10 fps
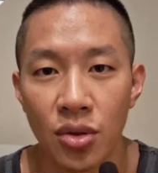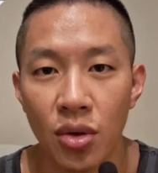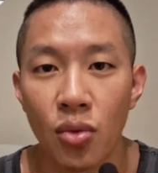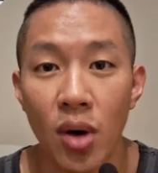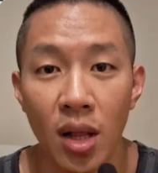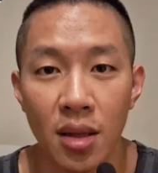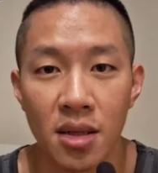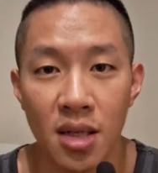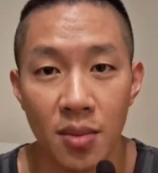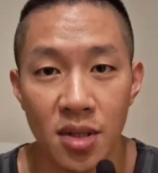tool while at
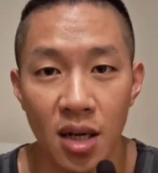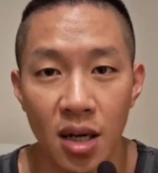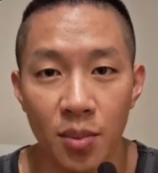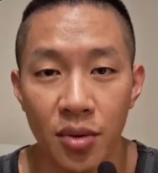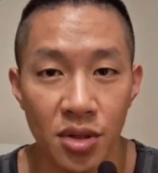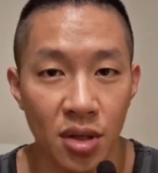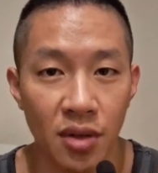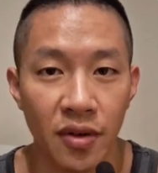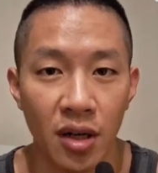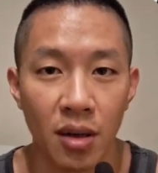the same time
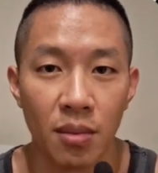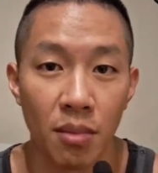preserving